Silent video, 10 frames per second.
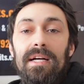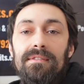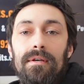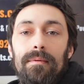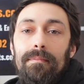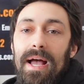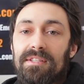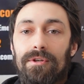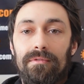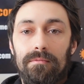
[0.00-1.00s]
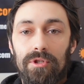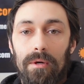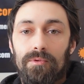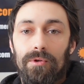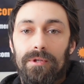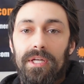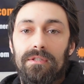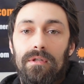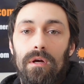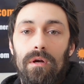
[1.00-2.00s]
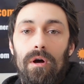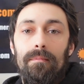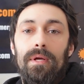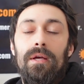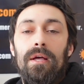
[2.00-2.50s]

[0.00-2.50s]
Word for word: guys, Max here from shopsolarkits.com.